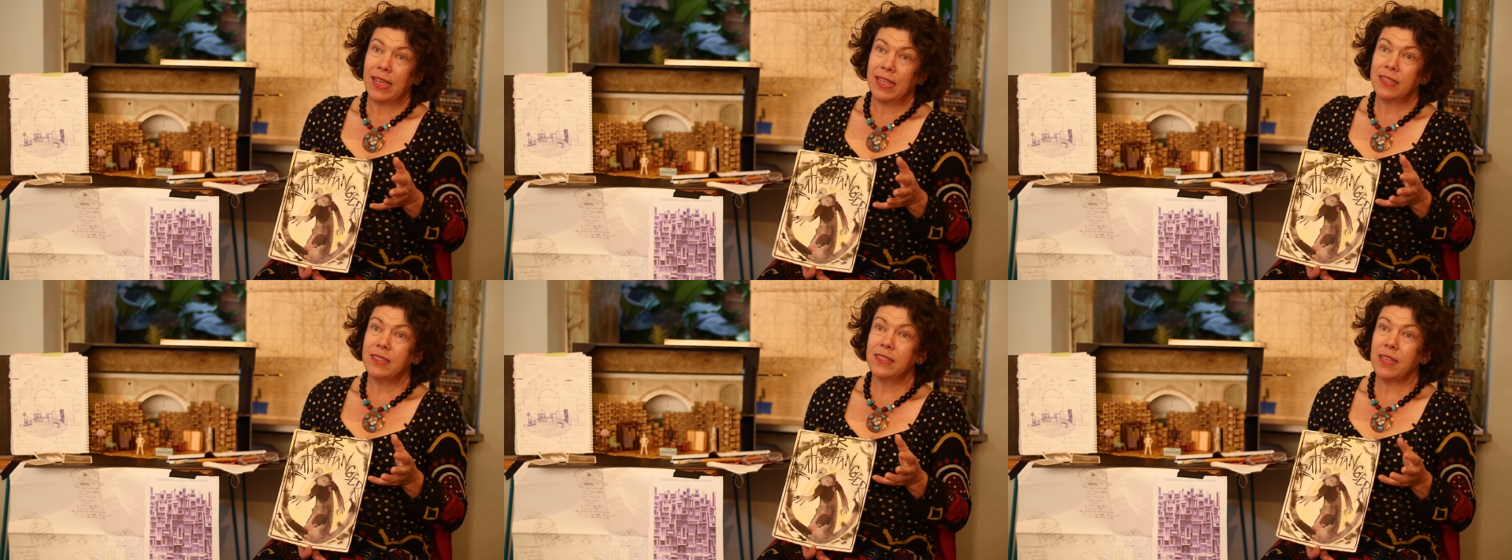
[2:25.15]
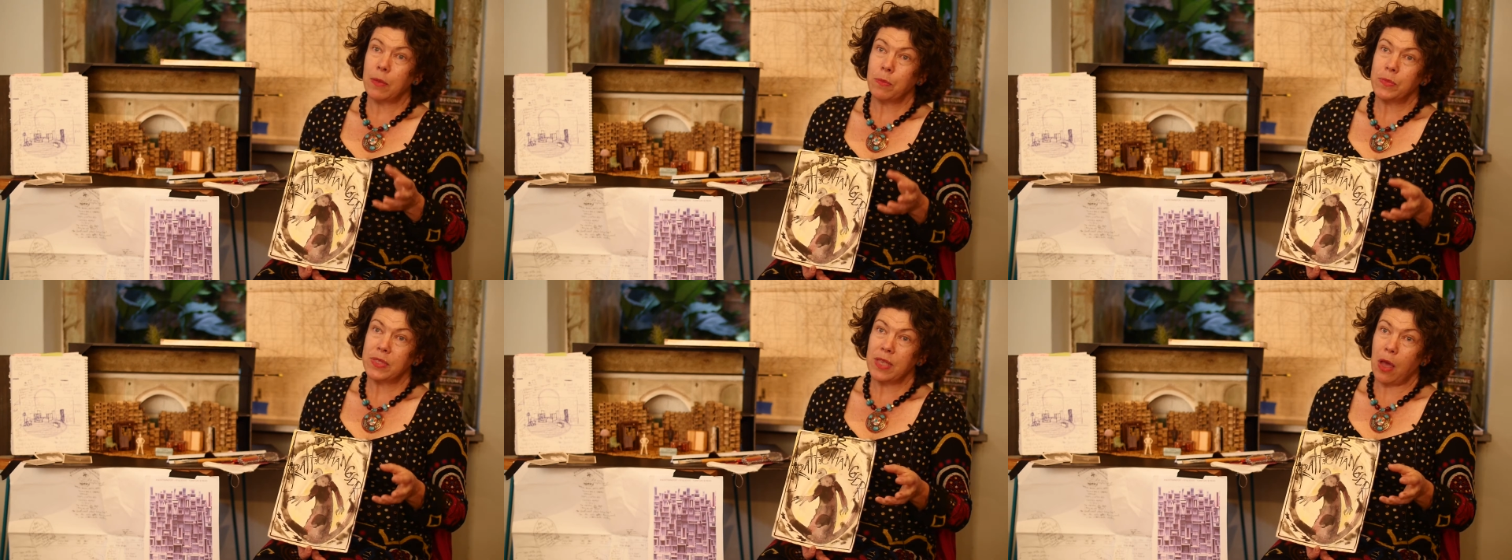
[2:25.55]

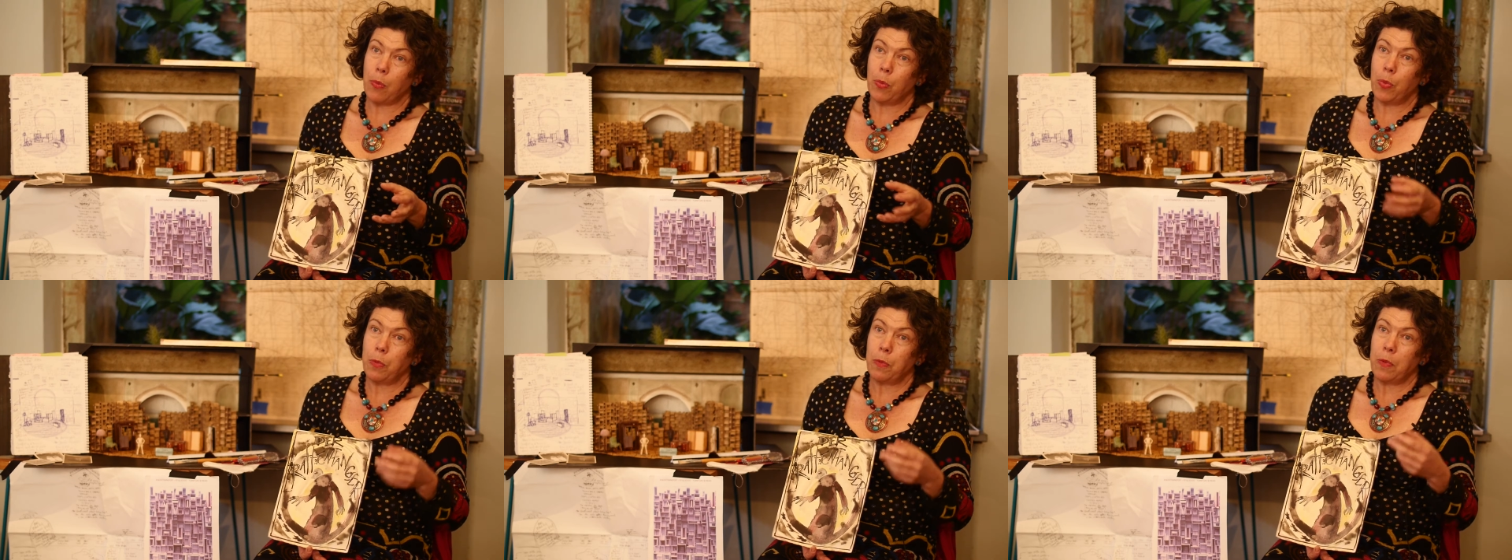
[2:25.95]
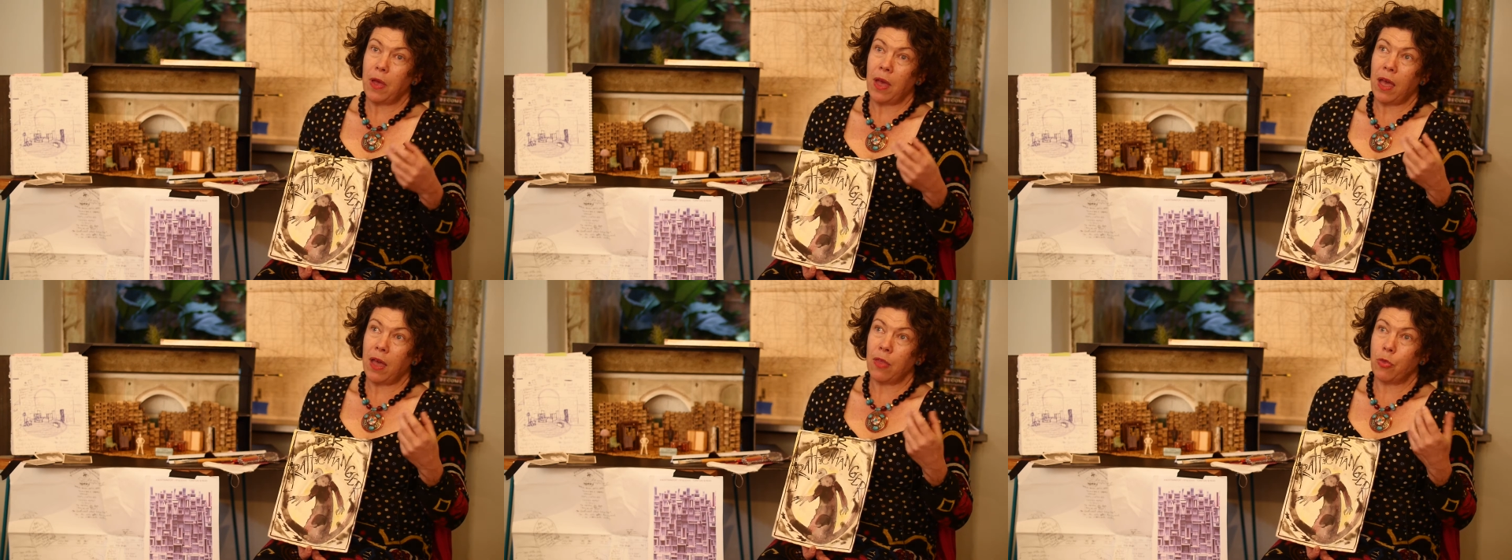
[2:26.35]
sums up
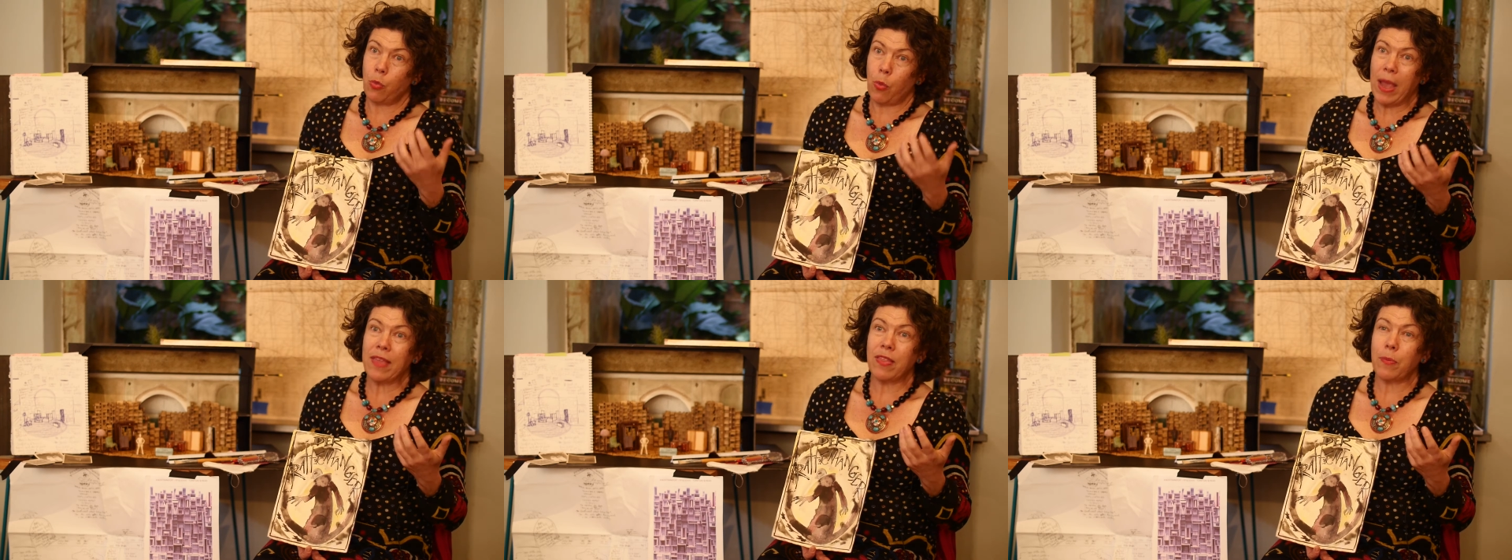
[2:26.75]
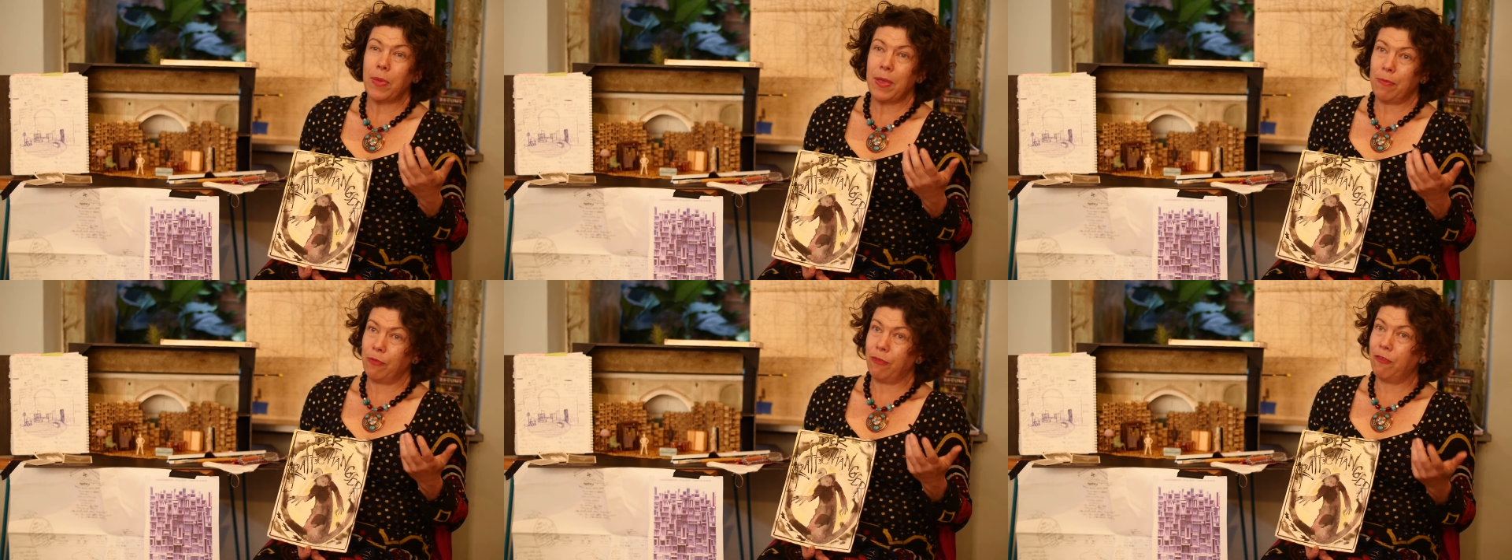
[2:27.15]
the way that
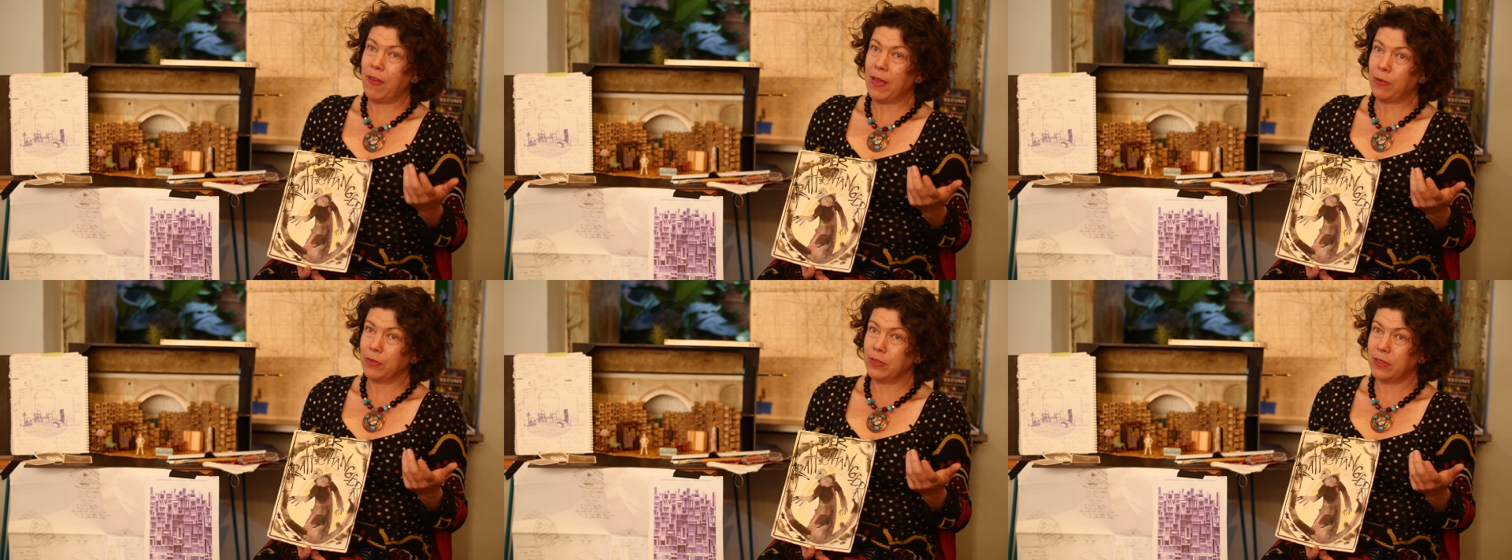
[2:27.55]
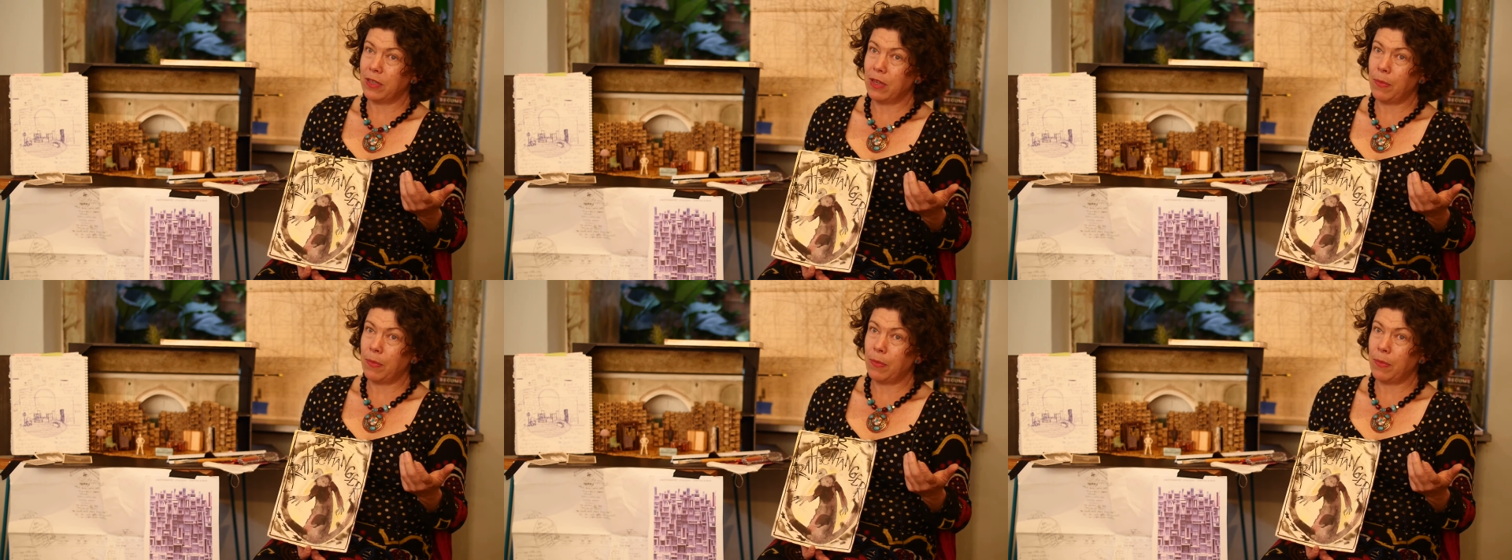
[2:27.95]
people felt